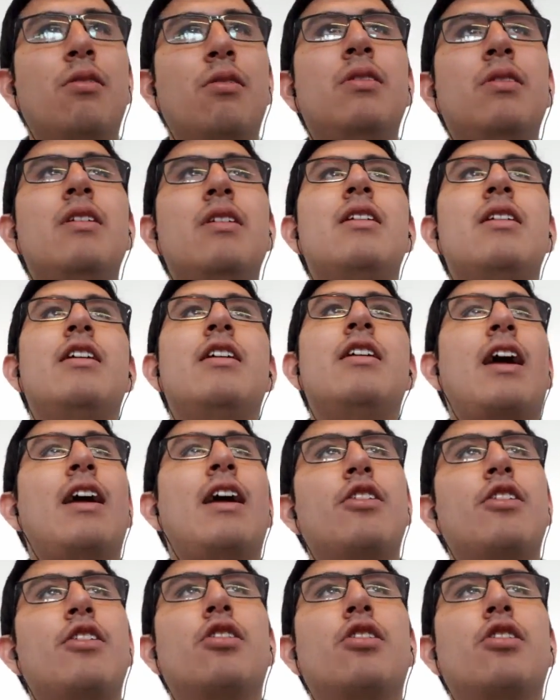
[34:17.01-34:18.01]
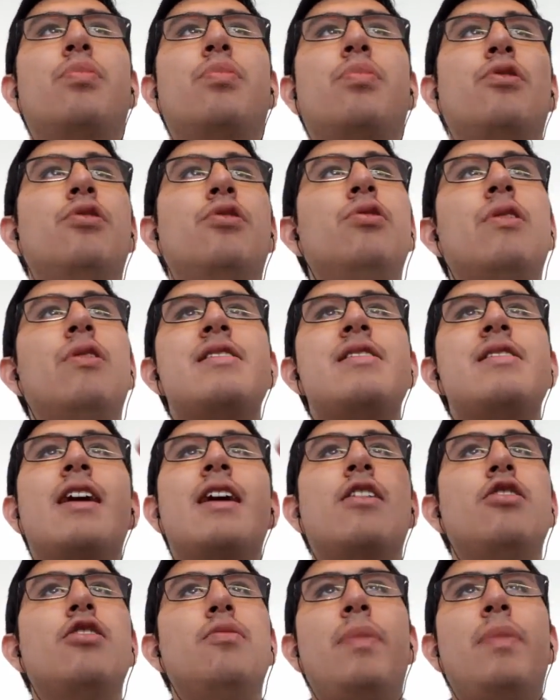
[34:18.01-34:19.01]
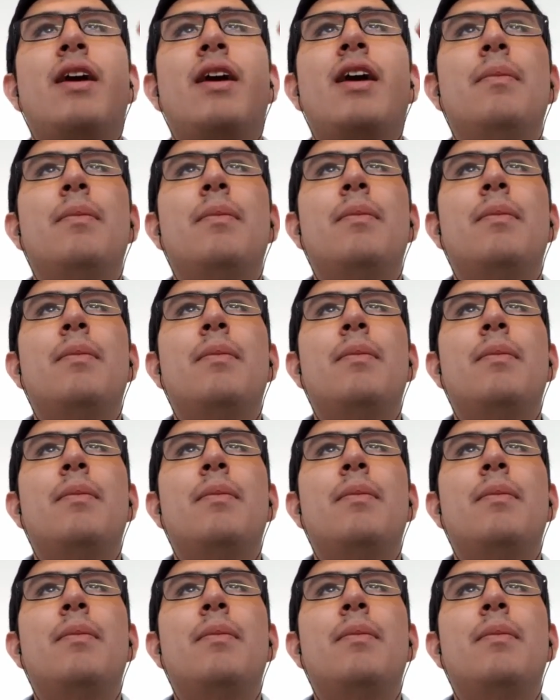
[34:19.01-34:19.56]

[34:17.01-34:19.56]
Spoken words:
it kind of took Peru a second to pick up that